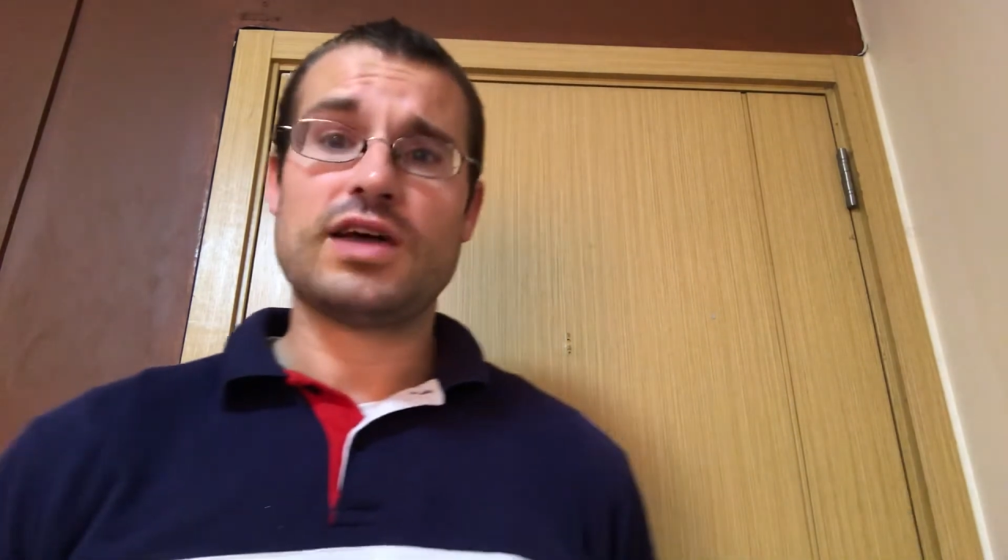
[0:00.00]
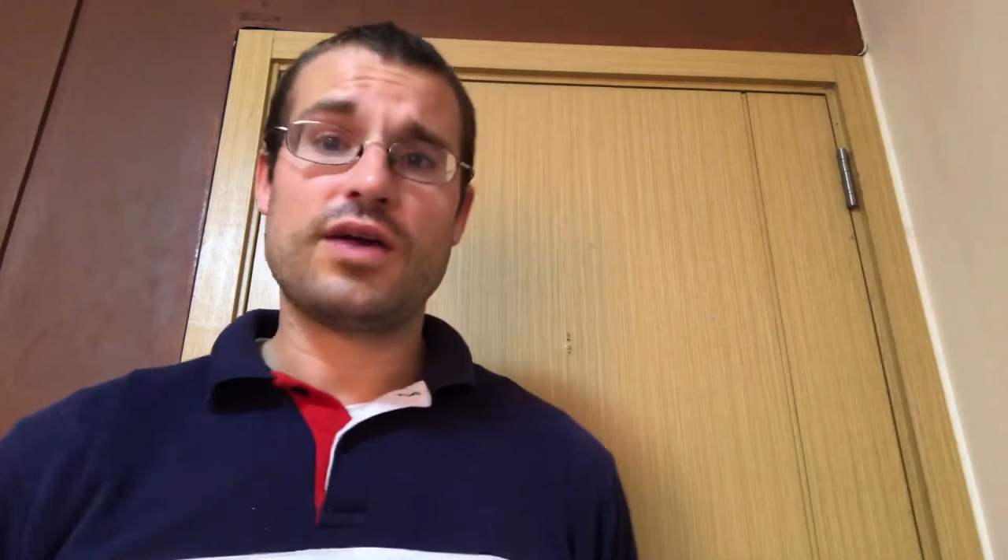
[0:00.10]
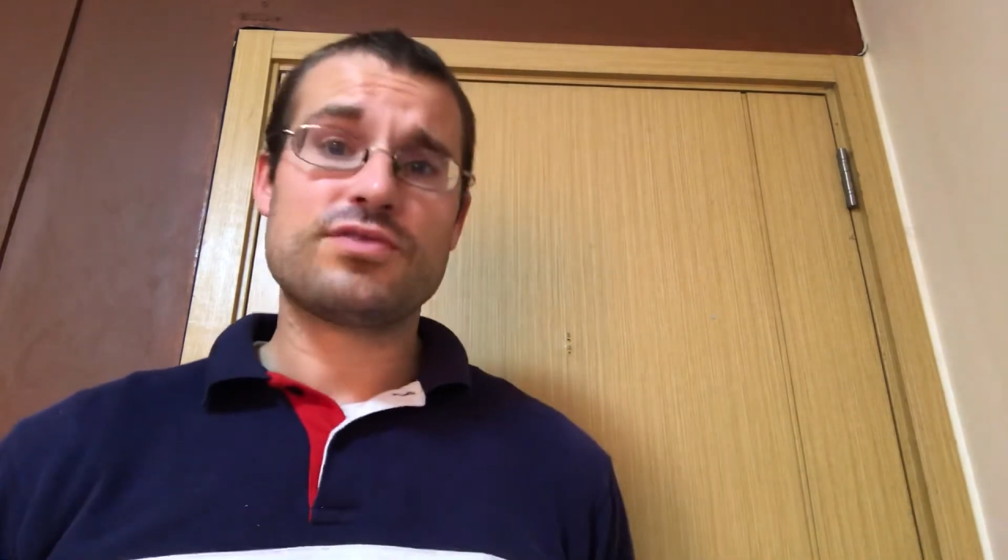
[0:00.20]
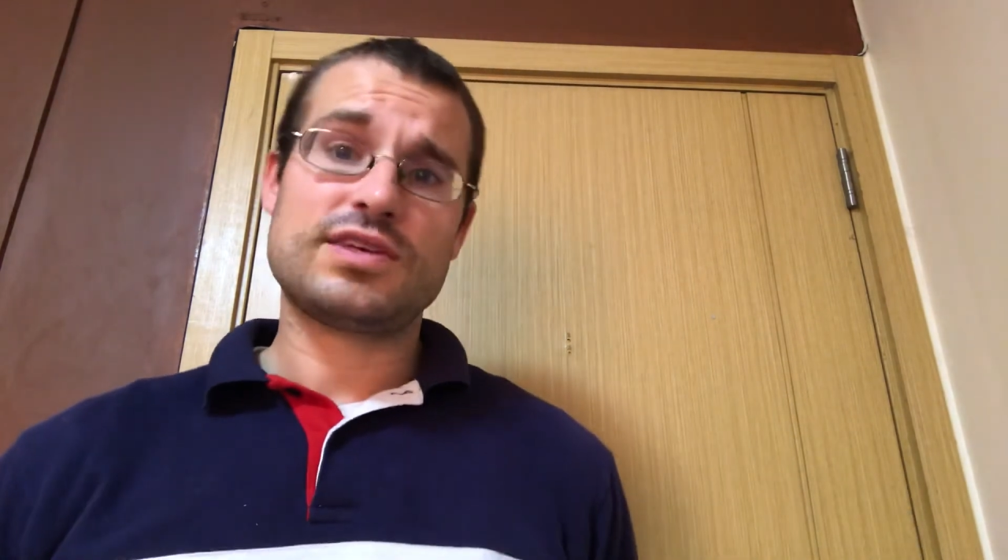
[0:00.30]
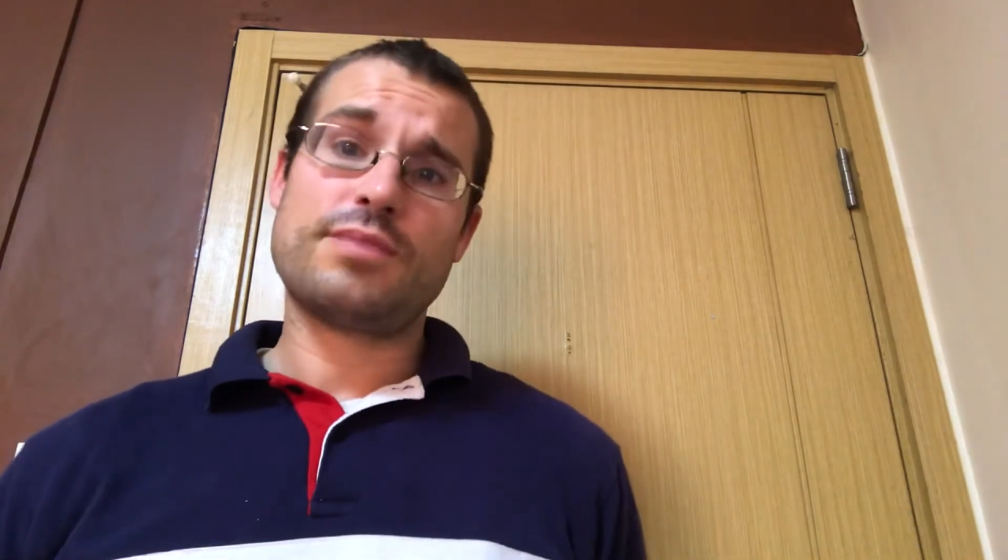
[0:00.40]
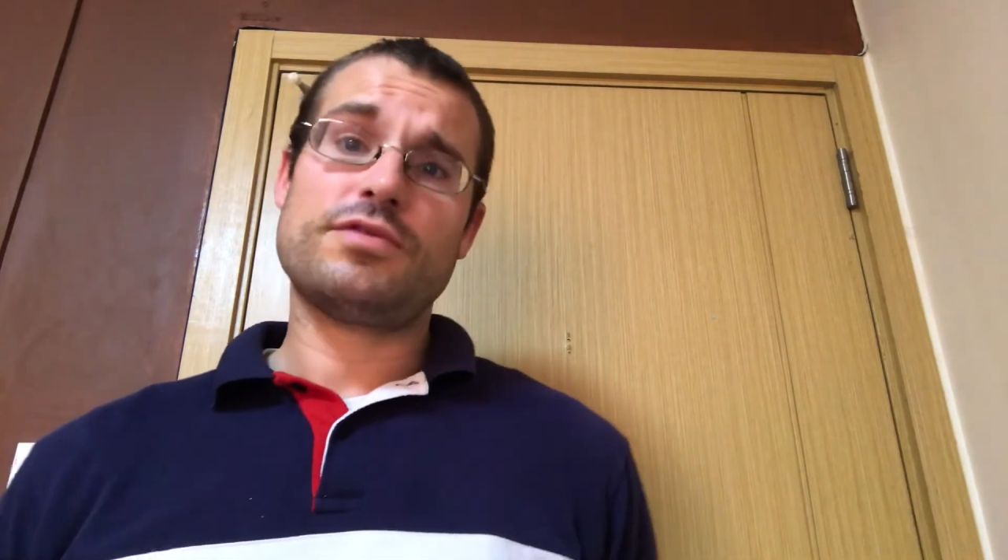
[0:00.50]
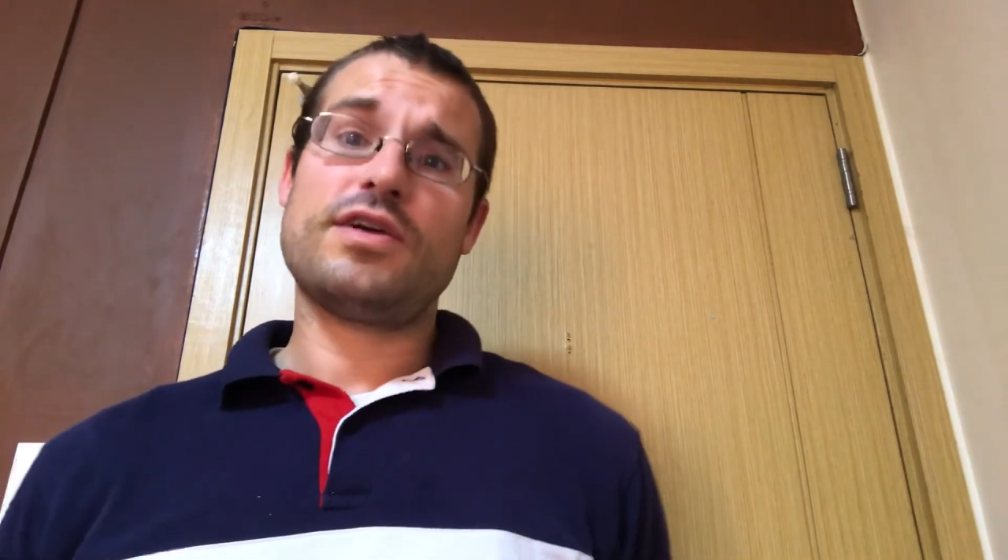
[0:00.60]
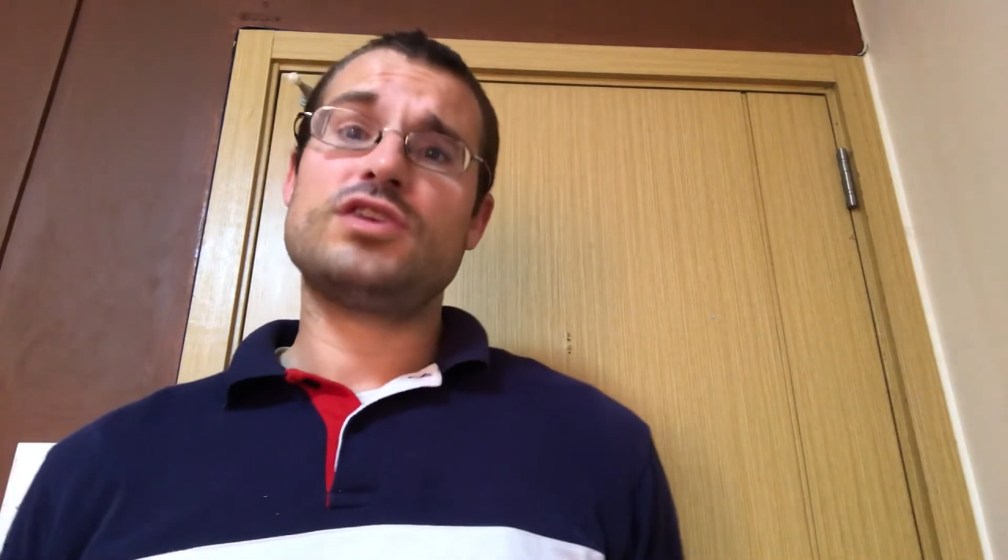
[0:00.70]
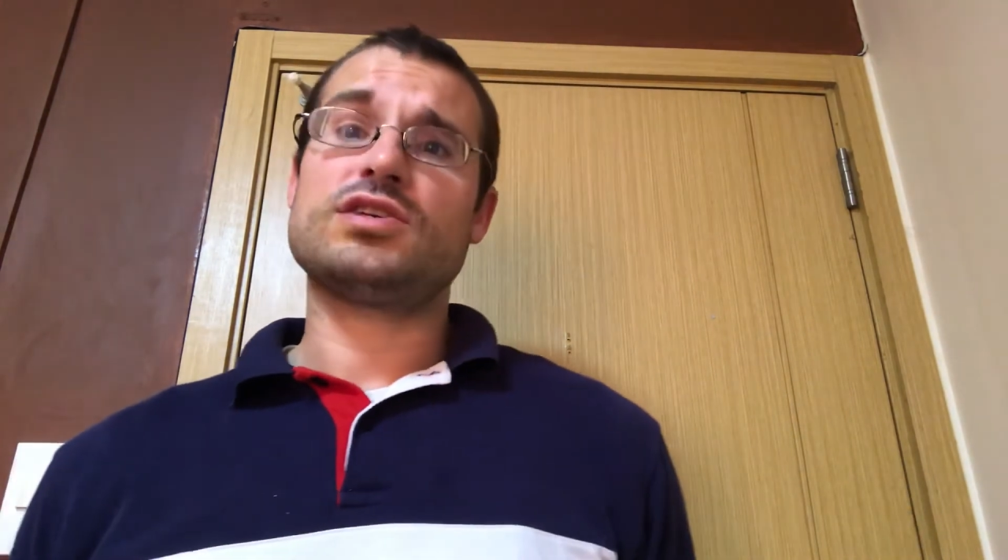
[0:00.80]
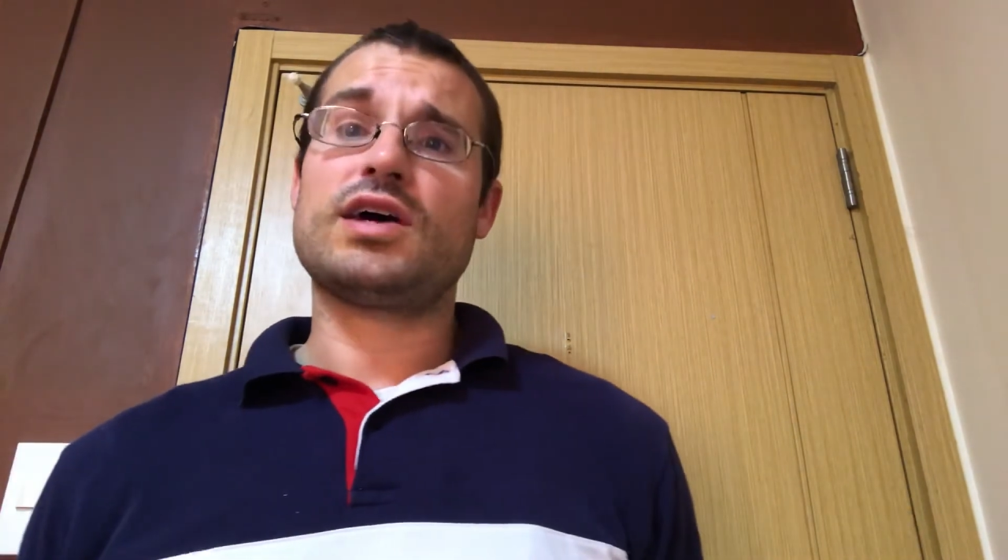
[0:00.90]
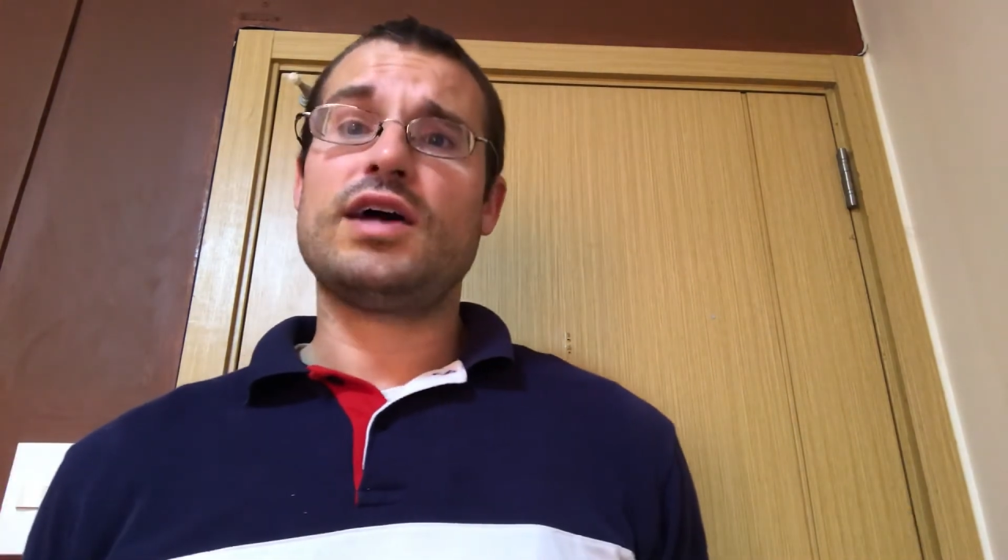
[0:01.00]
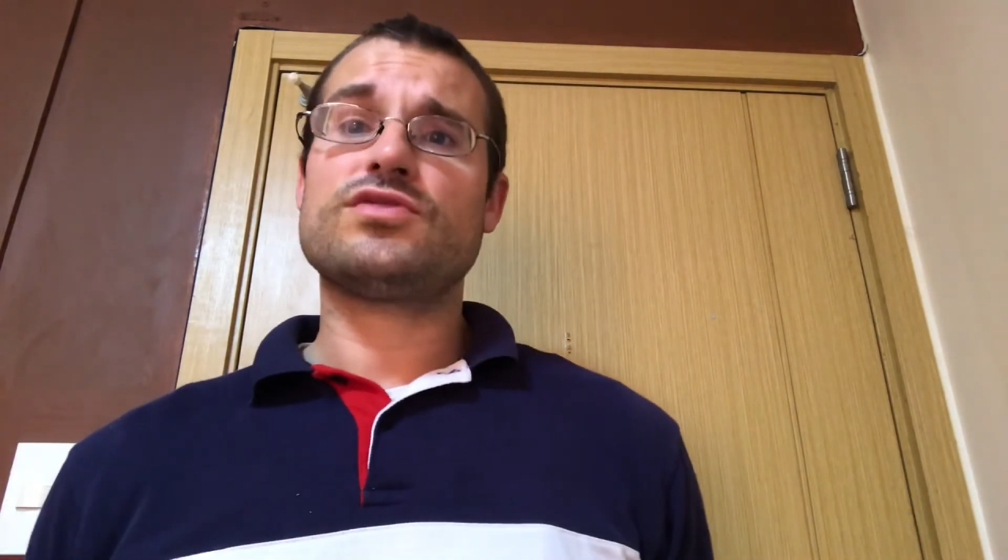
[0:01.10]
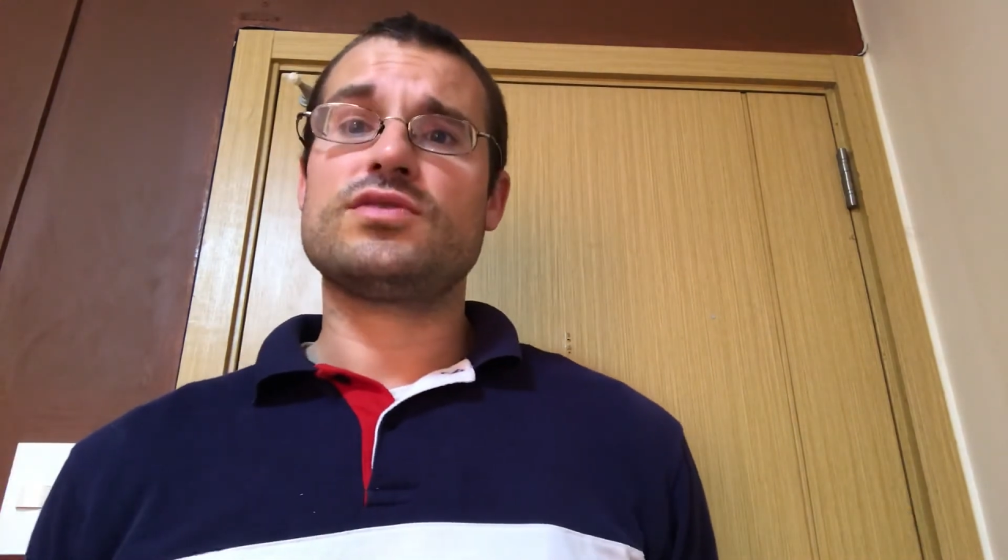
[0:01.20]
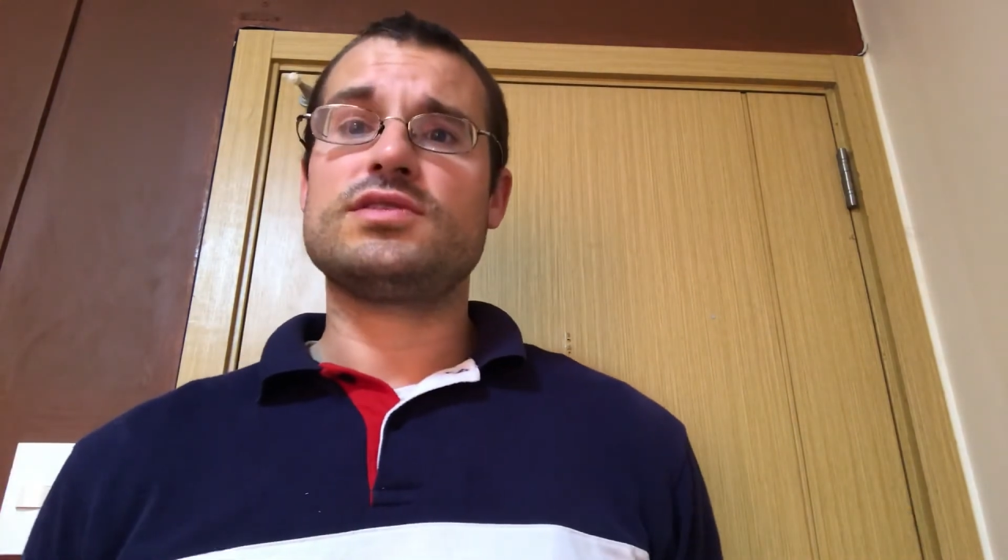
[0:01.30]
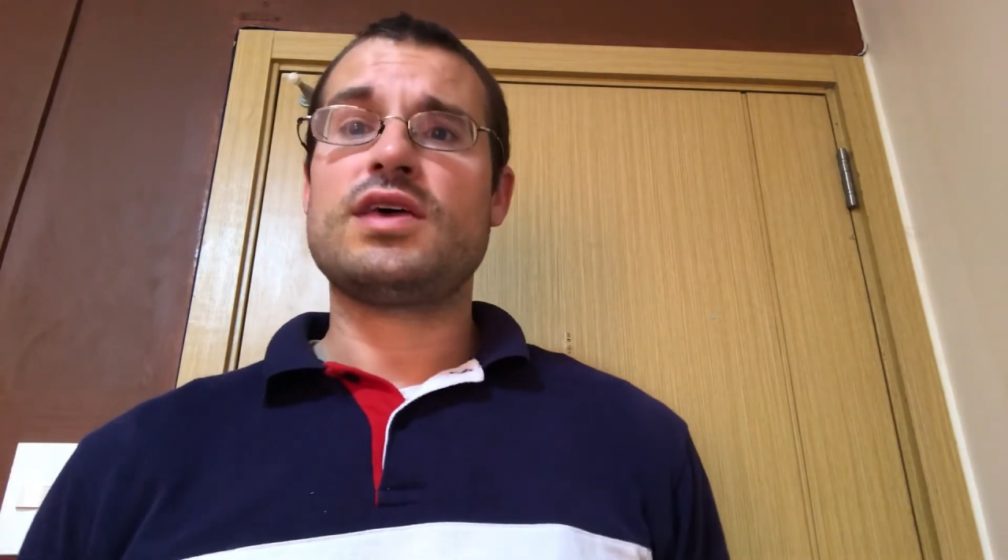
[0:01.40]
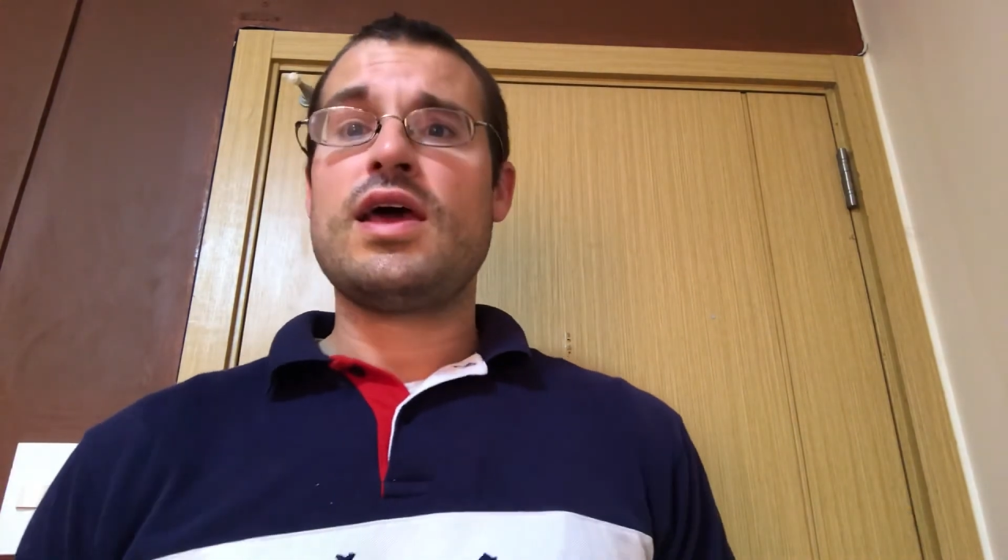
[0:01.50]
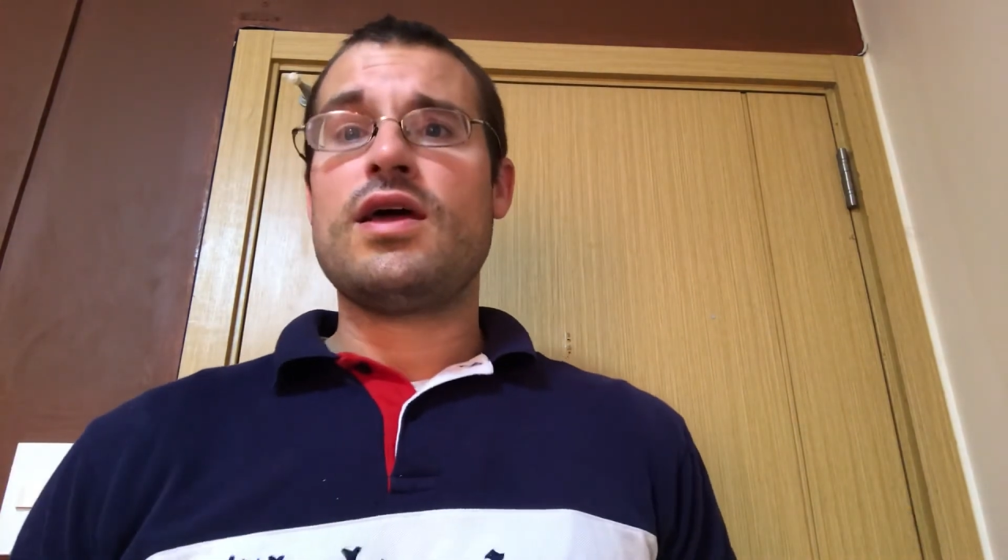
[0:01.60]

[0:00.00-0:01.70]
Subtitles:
unreceptive Asian countries,